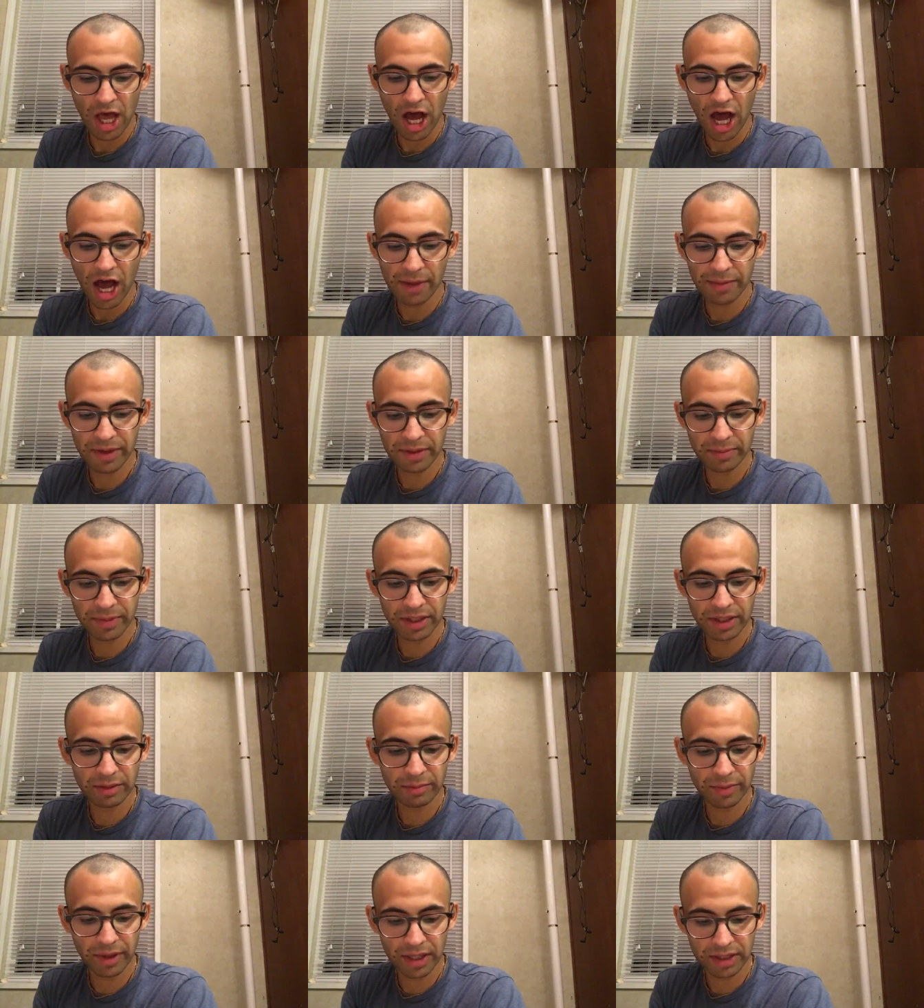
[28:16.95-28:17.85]
I may be
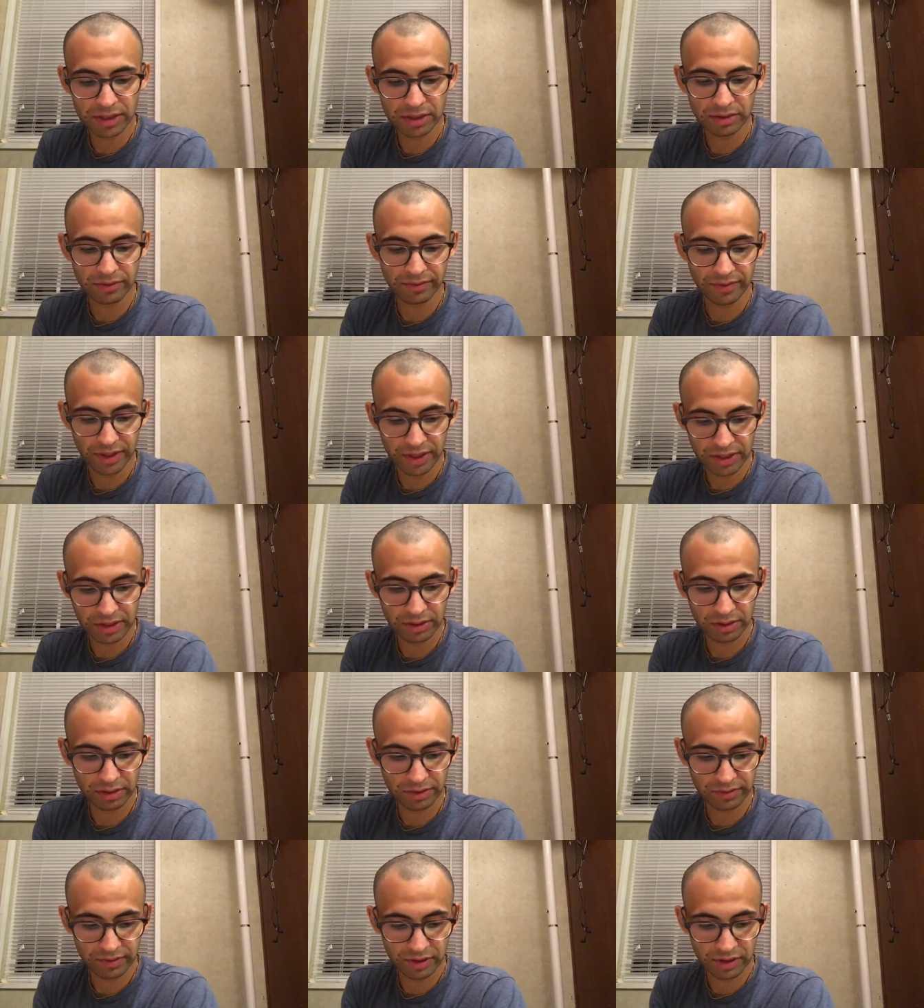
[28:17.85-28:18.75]
the master of this
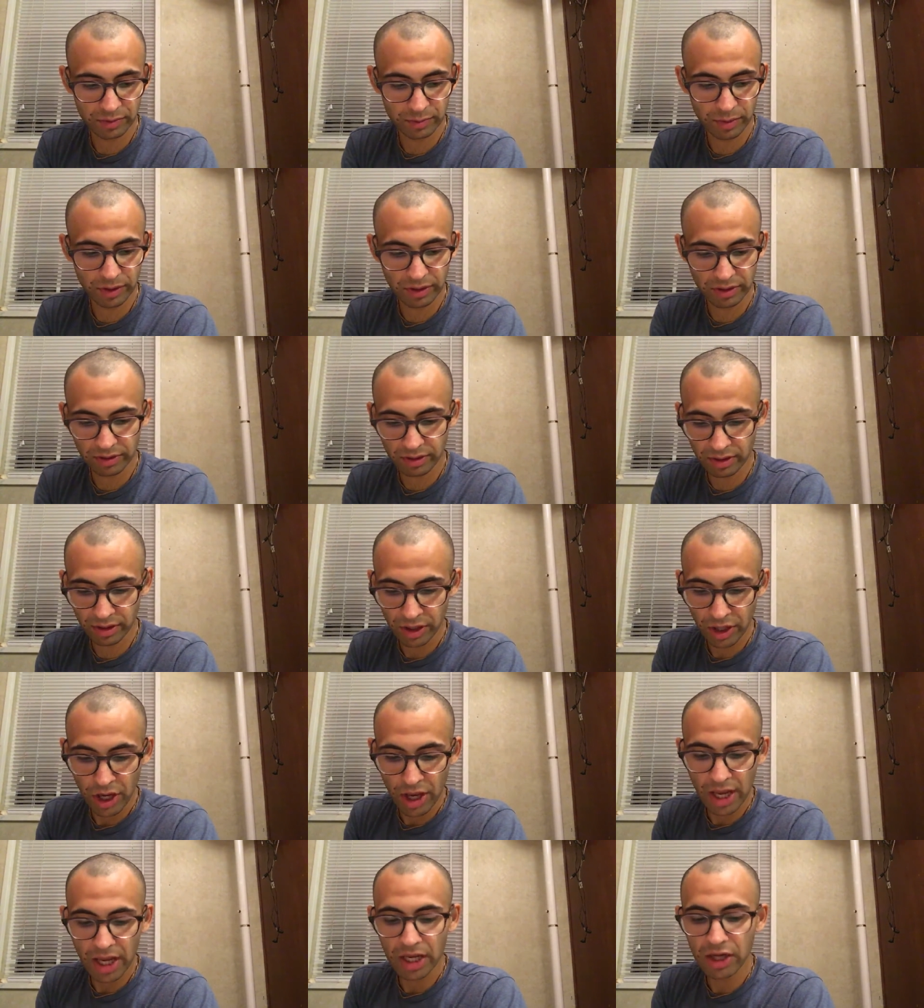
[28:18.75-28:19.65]
universe, but there are
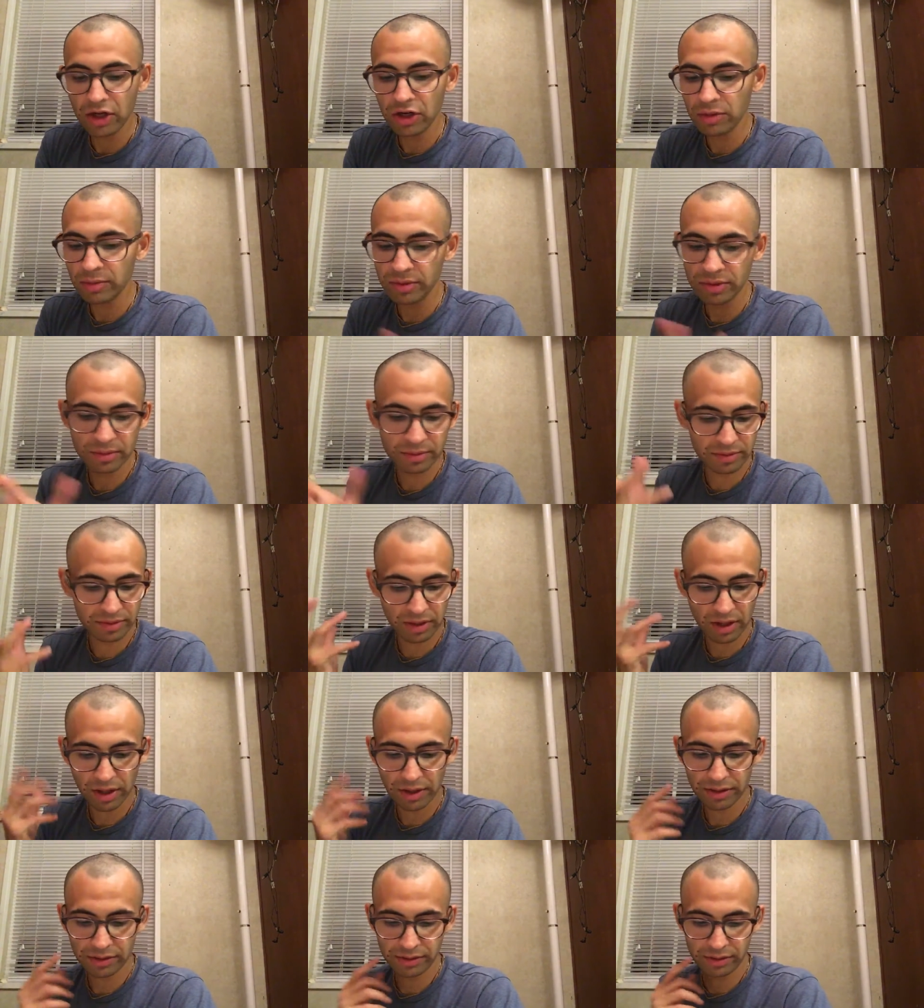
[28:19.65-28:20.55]
innumerable
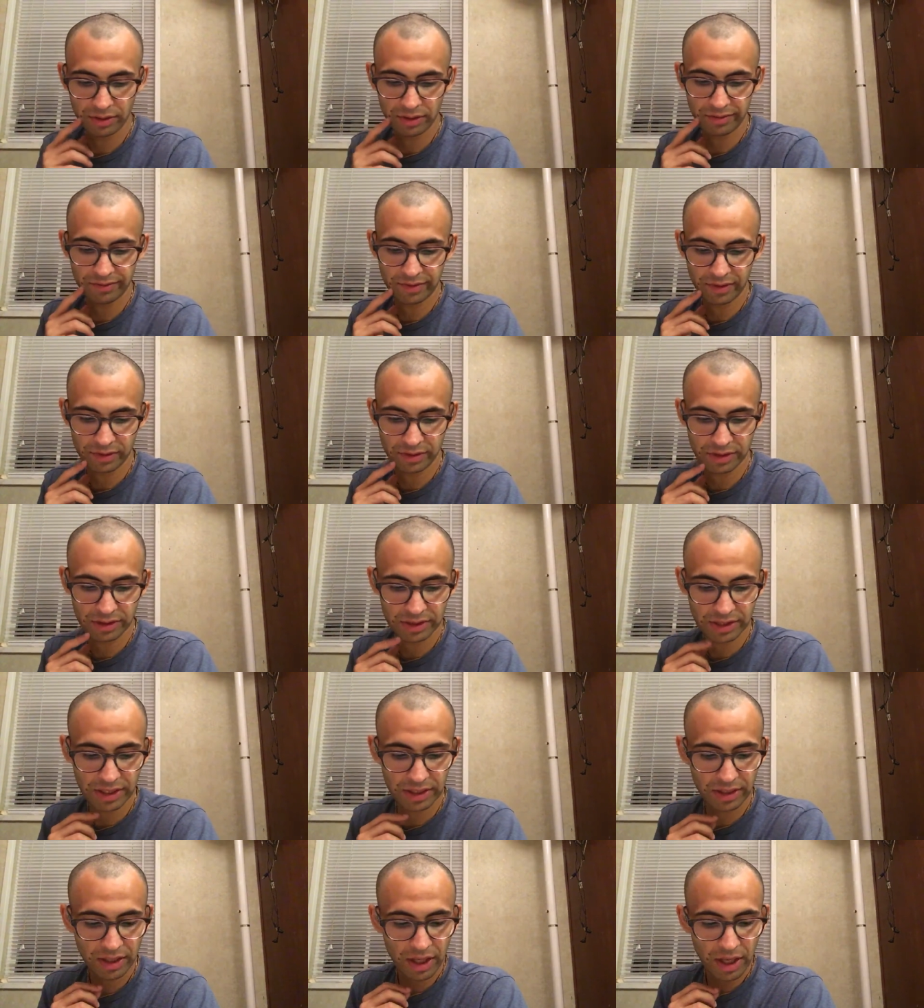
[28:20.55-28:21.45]
other
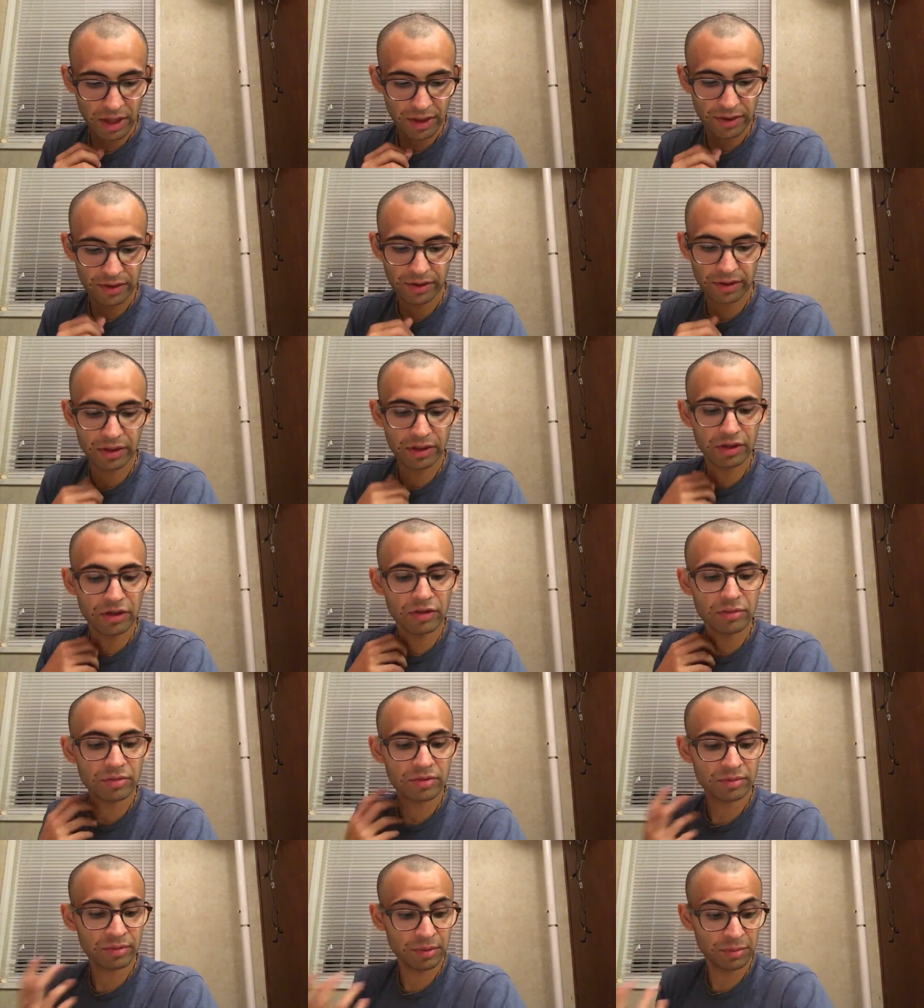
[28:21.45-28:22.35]
universes, and there are
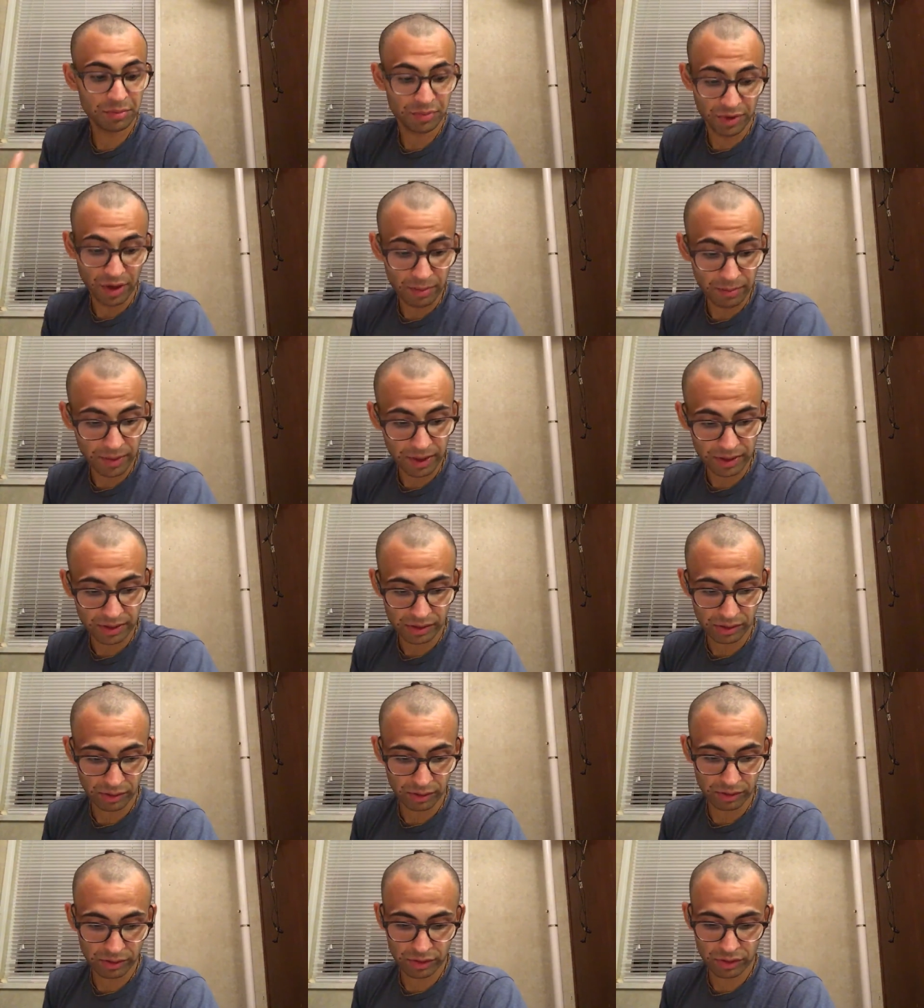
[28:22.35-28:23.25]
innumerable Brahmas
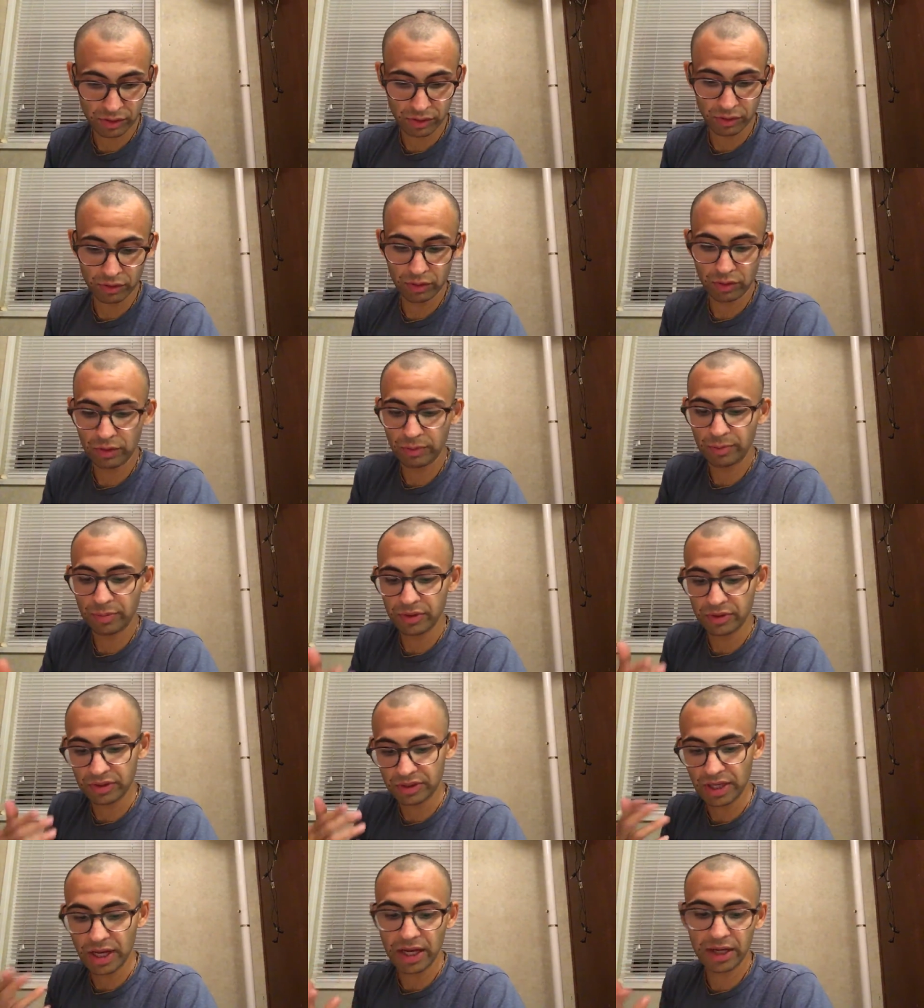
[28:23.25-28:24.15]
also who
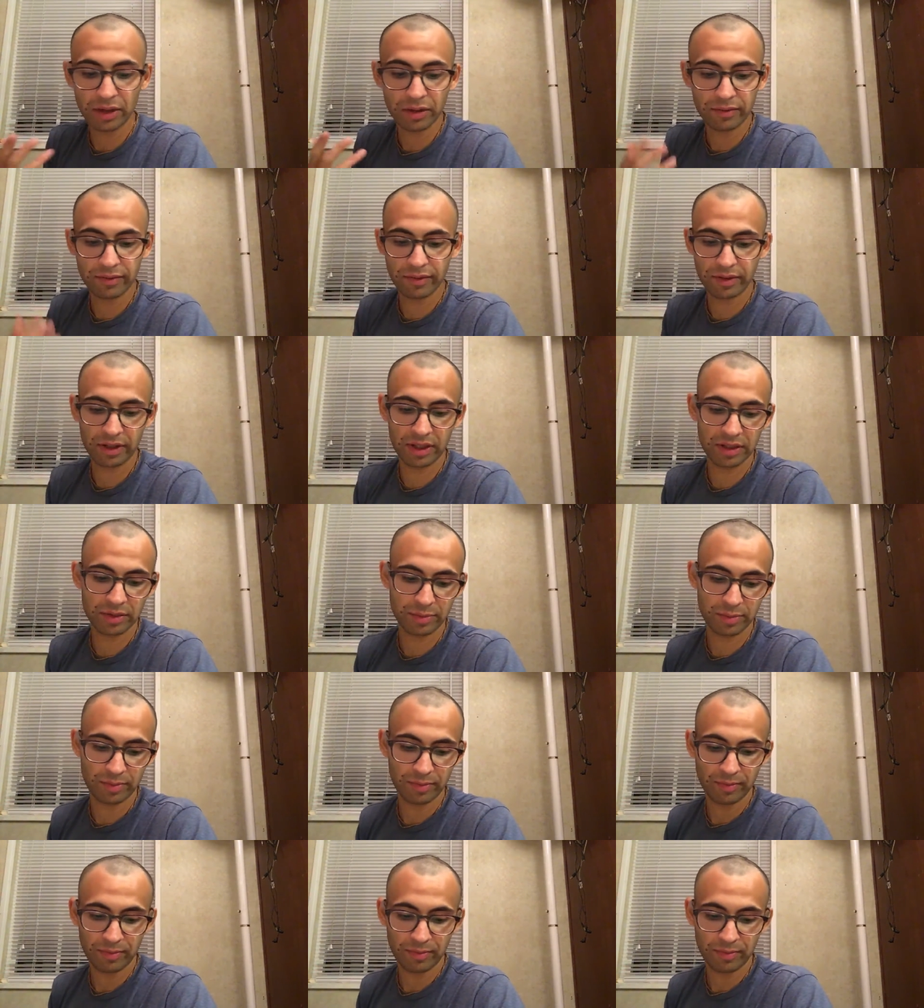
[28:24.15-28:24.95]
preside over these